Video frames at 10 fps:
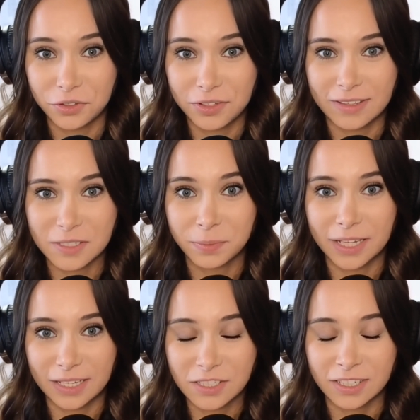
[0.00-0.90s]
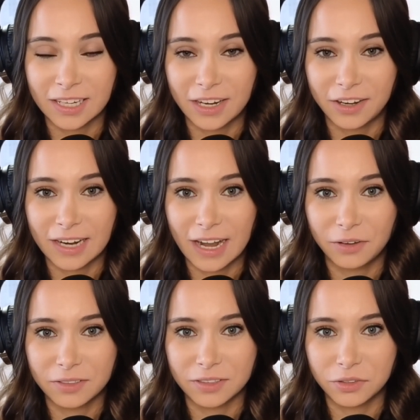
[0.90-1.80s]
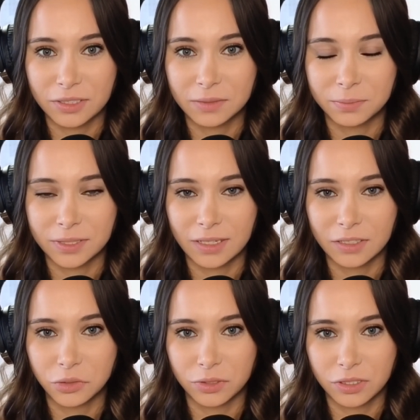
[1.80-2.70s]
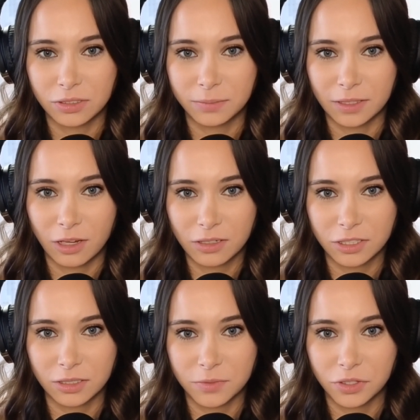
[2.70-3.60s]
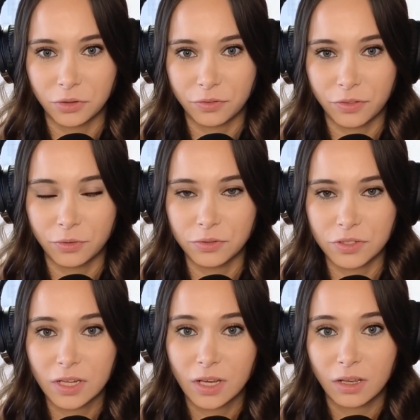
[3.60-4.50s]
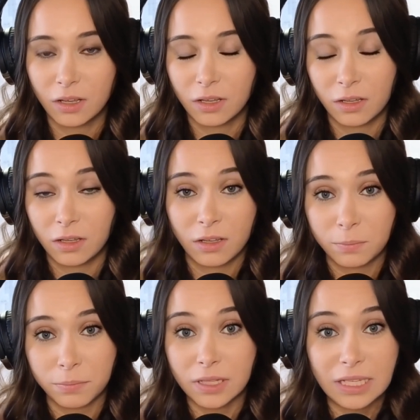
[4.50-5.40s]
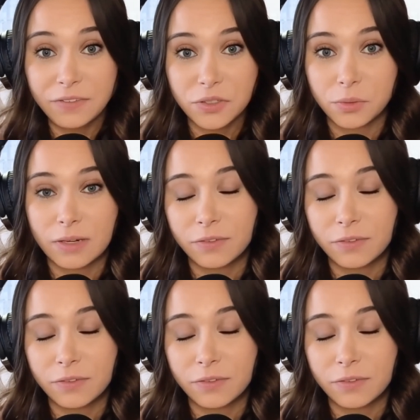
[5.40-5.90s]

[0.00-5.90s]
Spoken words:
need this plan to carry out, and you need to plan short term and long term. So if those beliefs or whatever